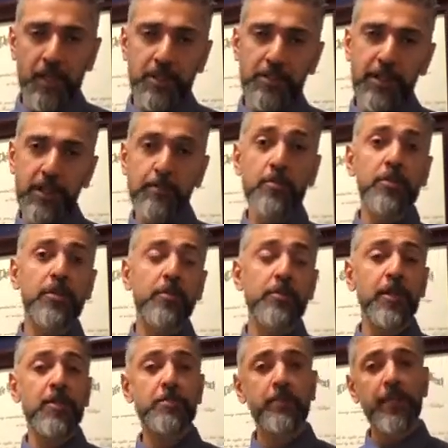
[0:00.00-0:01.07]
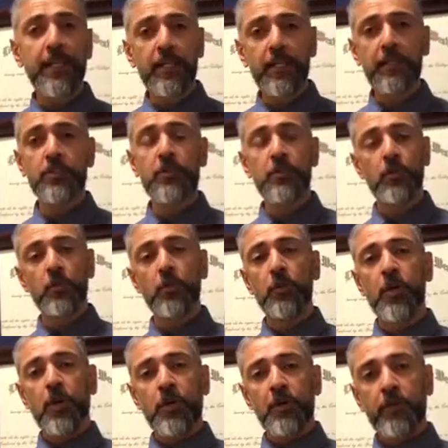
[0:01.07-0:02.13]
Today I'm just going to be explaining to
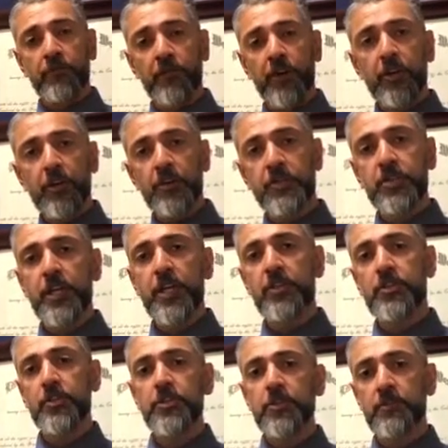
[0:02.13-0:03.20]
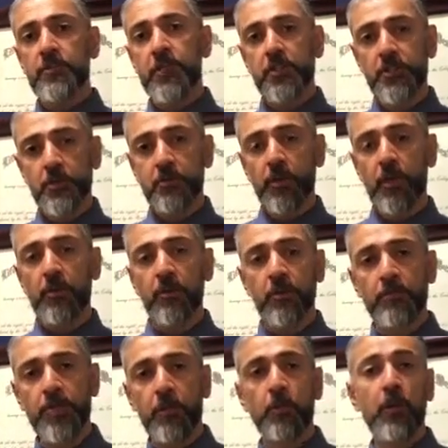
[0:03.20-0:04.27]
you the various stages of disc
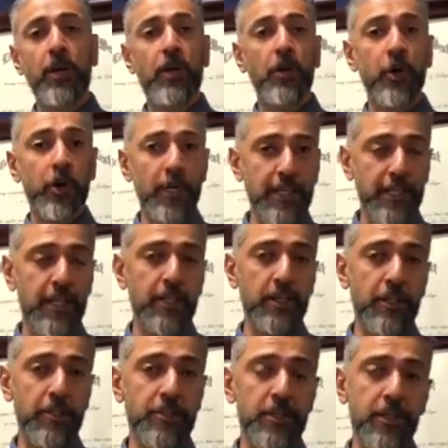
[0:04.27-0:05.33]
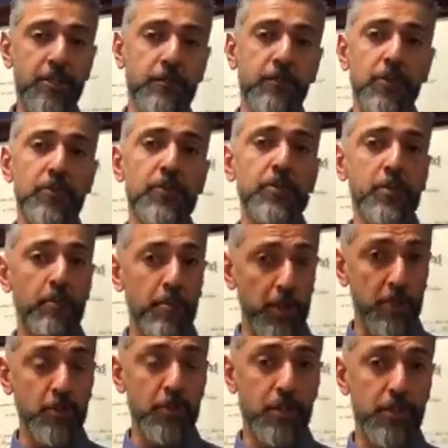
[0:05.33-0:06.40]
problems and what a herniated disc is versus a
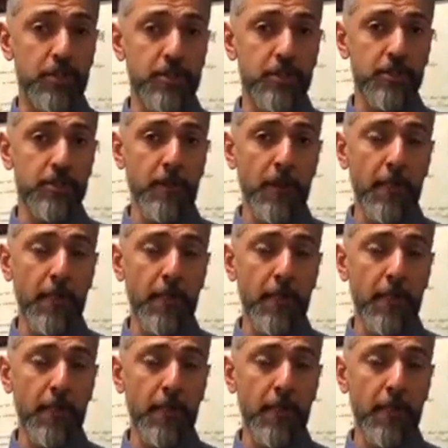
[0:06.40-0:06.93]
bulging disc.